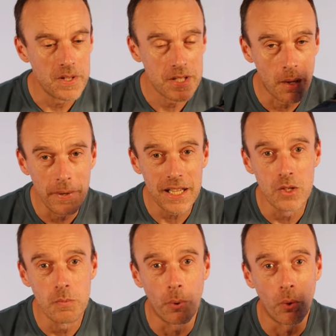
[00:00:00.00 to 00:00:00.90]
Somebody
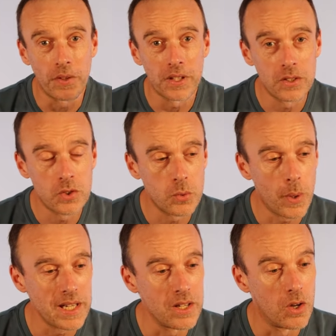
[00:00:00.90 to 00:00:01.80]
who's bought the
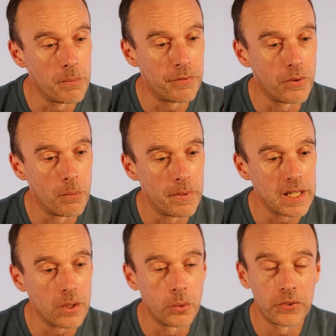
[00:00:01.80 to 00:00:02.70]
29 before
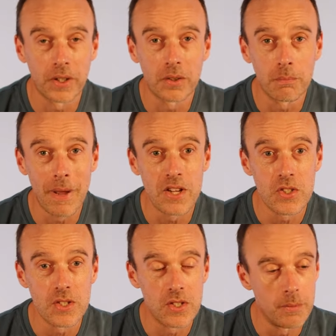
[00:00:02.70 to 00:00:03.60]
me also
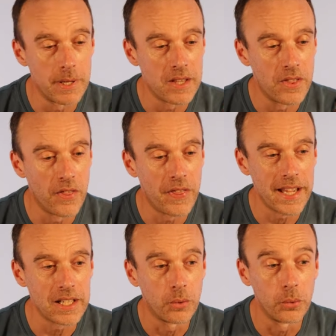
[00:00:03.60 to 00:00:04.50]
mentioned to me that
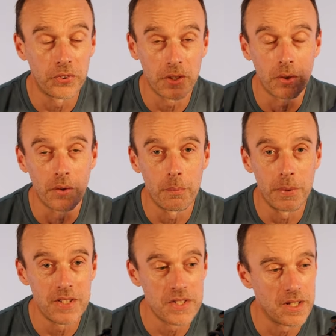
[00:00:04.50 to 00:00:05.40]
they also got the
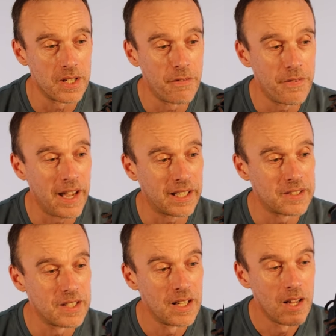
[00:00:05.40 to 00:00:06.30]
blister
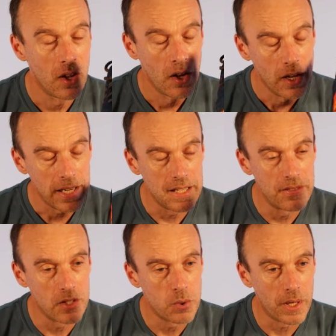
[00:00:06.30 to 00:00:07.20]
effect
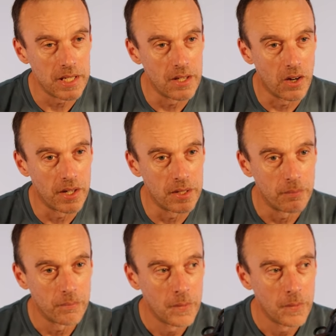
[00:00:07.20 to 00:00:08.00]
in the 29.